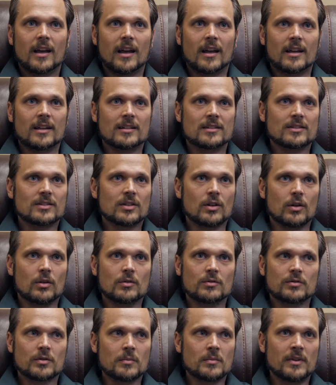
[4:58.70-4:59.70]
And
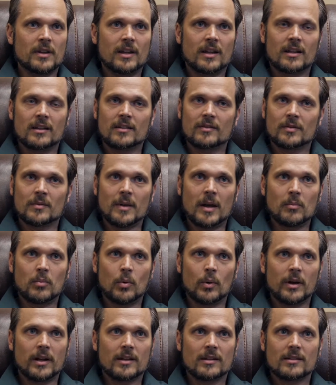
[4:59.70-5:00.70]
so from then, from that
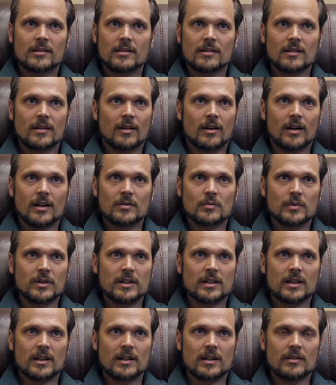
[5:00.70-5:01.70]
point on,
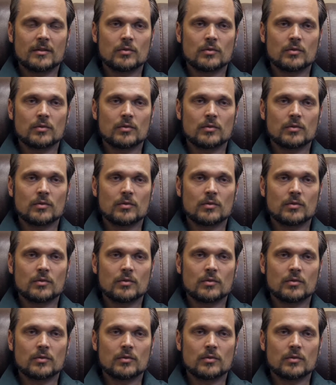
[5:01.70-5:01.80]
we